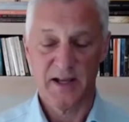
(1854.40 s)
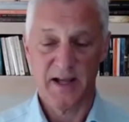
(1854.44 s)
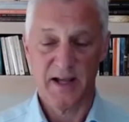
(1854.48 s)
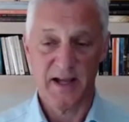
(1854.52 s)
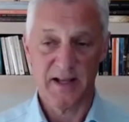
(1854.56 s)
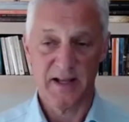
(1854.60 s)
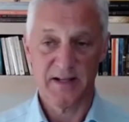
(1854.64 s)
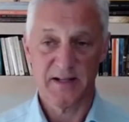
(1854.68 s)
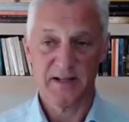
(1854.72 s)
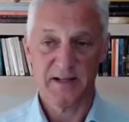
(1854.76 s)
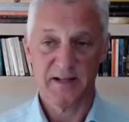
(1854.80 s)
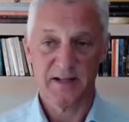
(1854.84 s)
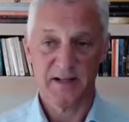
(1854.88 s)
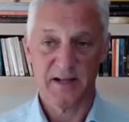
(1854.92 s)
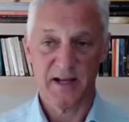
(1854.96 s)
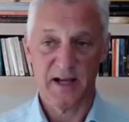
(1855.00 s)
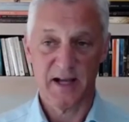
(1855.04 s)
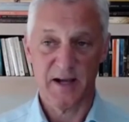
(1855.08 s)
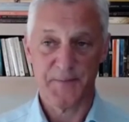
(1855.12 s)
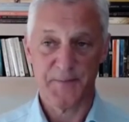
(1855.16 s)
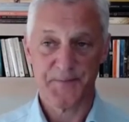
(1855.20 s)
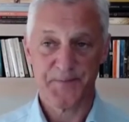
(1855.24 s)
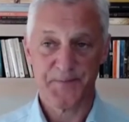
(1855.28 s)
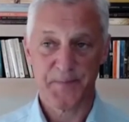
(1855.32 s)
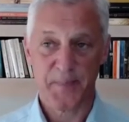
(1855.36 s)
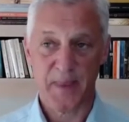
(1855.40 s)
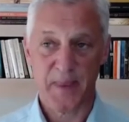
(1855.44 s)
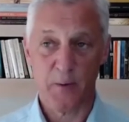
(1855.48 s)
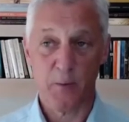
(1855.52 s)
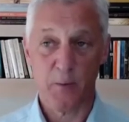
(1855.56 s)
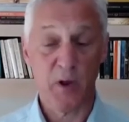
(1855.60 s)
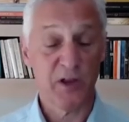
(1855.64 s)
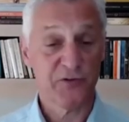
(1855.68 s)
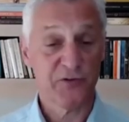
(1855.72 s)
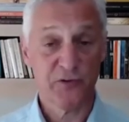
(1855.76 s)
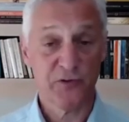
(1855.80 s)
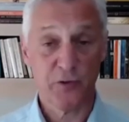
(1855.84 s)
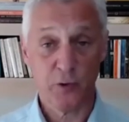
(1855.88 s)
and, um, and
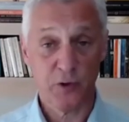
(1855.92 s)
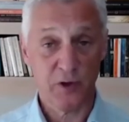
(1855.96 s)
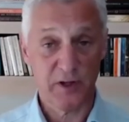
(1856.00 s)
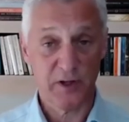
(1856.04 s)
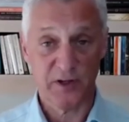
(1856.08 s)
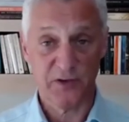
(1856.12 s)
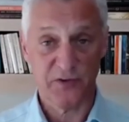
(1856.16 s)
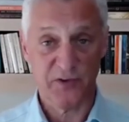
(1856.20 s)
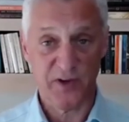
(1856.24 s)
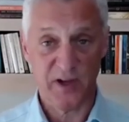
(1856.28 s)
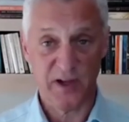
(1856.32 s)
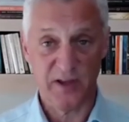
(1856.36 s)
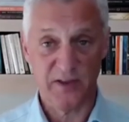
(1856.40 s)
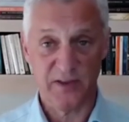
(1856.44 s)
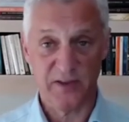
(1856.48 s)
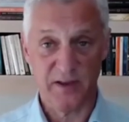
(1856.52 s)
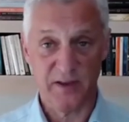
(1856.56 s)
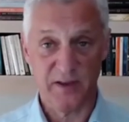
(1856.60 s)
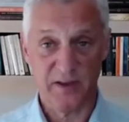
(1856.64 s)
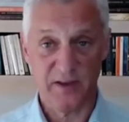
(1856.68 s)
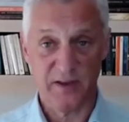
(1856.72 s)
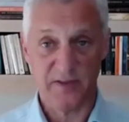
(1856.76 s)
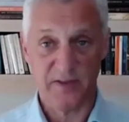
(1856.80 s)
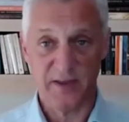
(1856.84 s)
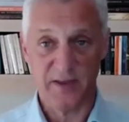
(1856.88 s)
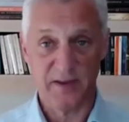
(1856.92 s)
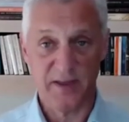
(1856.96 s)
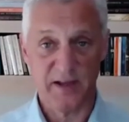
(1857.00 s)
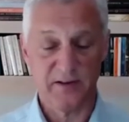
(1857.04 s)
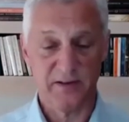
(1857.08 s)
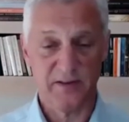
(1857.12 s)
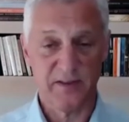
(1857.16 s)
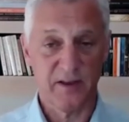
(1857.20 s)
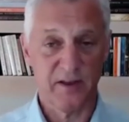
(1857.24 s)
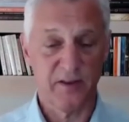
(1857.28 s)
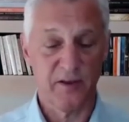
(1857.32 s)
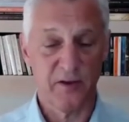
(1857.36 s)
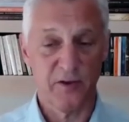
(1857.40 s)
while it's too early to say that, that, that,
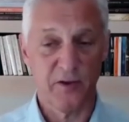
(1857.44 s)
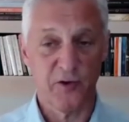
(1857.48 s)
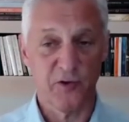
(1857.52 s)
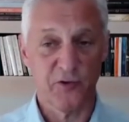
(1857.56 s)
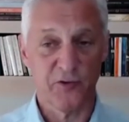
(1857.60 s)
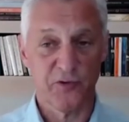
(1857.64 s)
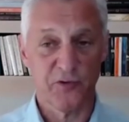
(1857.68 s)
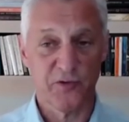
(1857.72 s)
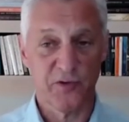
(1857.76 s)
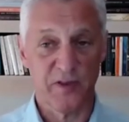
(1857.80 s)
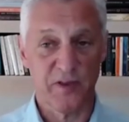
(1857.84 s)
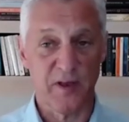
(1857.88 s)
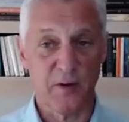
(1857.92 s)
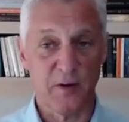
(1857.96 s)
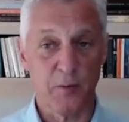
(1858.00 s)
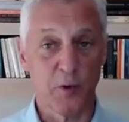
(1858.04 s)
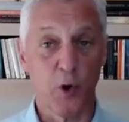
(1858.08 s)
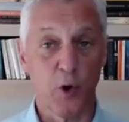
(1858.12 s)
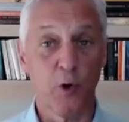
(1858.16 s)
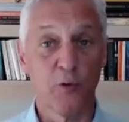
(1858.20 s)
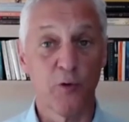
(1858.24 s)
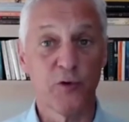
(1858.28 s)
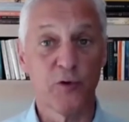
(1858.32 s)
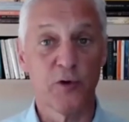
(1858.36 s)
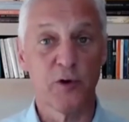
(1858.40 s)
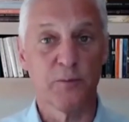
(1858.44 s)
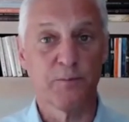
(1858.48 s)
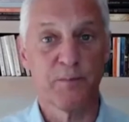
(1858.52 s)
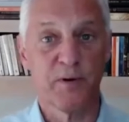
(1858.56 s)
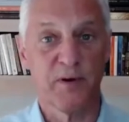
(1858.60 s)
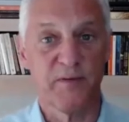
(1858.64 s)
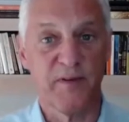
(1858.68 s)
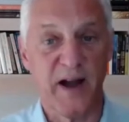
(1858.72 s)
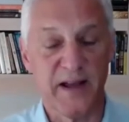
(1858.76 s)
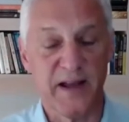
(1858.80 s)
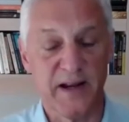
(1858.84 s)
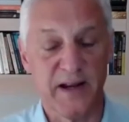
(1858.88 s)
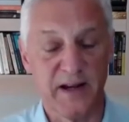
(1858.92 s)
that, that, that, that over
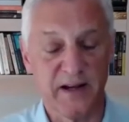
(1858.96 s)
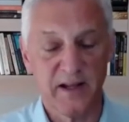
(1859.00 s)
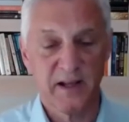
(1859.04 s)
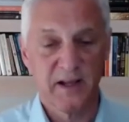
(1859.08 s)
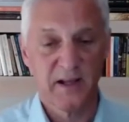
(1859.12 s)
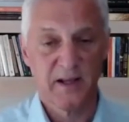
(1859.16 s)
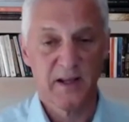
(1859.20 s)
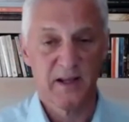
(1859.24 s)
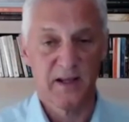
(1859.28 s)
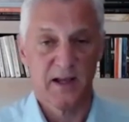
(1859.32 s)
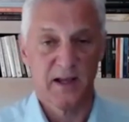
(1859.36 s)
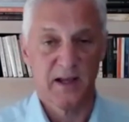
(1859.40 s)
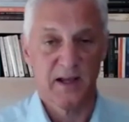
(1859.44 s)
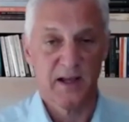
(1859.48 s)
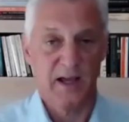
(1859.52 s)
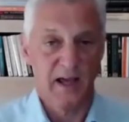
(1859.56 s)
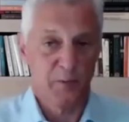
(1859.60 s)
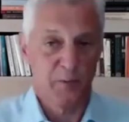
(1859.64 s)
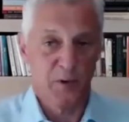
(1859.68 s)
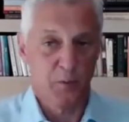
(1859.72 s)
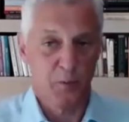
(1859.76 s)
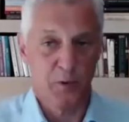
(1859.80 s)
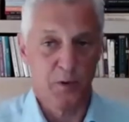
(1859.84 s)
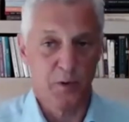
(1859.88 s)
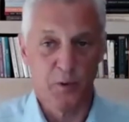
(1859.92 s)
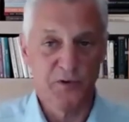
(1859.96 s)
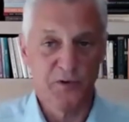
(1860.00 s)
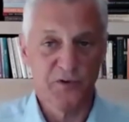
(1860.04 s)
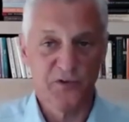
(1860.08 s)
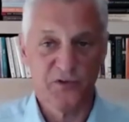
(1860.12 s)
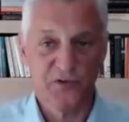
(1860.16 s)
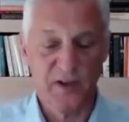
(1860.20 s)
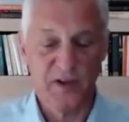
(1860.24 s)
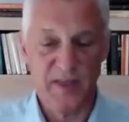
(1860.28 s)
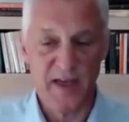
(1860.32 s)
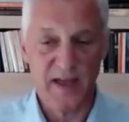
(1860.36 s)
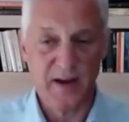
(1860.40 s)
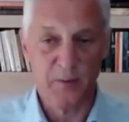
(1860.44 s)
provided, and we, we
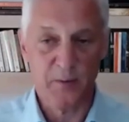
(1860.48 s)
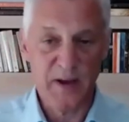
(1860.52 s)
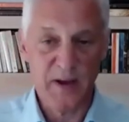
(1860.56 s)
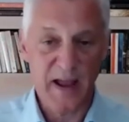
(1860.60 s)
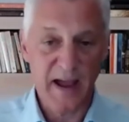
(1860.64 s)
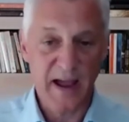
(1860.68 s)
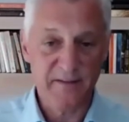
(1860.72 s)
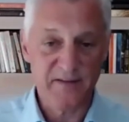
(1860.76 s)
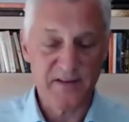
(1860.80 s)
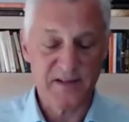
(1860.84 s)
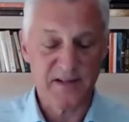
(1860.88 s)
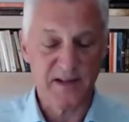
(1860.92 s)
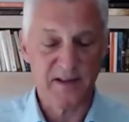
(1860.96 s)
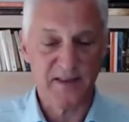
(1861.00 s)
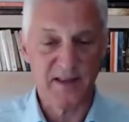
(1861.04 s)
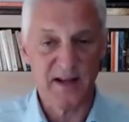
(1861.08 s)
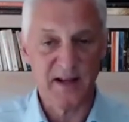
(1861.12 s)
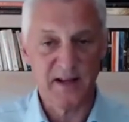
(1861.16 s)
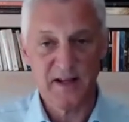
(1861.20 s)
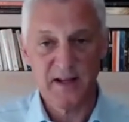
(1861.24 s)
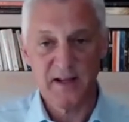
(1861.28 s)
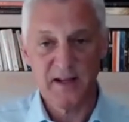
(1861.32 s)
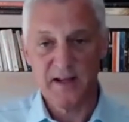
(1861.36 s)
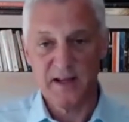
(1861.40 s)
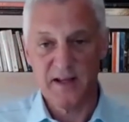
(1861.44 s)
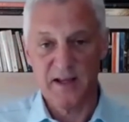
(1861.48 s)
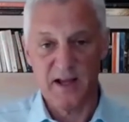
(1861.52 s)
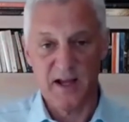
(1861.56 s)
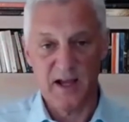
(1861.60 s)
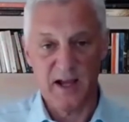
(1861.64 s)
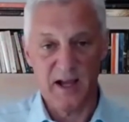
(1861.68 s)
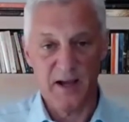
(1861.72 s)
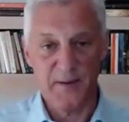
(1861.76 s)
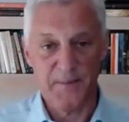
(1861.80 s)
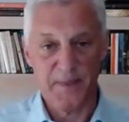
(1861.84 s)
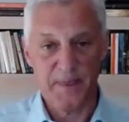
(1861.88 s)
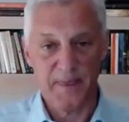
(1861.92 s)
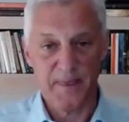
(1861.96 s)
wouldn't say that, and we haven't said that,
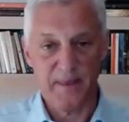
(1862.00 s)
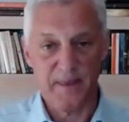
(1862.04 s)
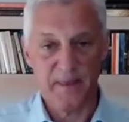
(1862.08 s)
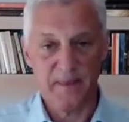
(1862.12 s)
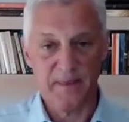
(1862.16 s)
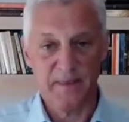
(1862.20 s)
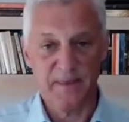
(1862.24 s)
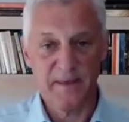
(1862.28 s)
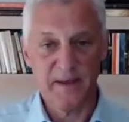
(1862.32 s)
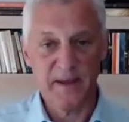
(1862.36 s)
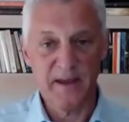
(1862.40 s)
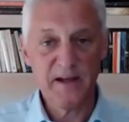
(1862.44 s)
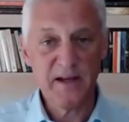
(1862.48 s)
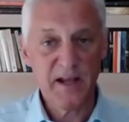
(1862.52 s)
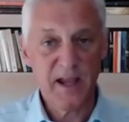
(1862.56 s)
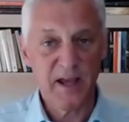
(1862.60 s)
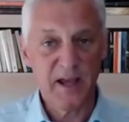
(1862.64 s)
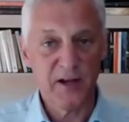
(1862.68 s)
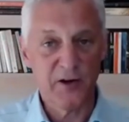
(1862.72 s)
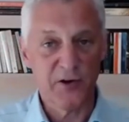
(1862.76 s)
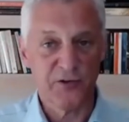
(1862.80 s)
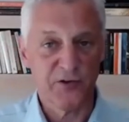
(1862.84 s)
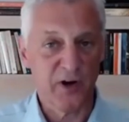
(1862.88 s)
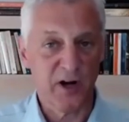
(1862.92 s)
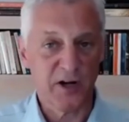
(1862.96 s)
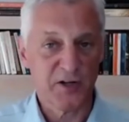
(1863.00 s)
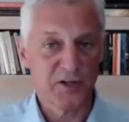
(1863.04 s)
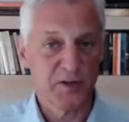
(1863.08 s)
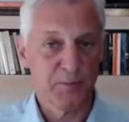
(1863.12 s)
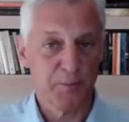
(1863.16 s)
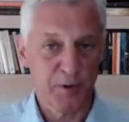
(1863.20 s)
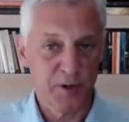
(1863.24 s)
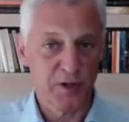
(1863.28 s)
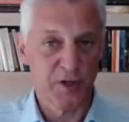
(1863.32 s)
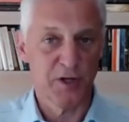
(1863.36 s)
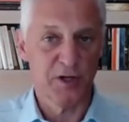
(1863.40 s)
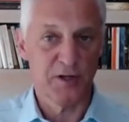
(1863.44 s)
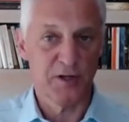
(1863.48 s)
uh, the indicators are actually pretty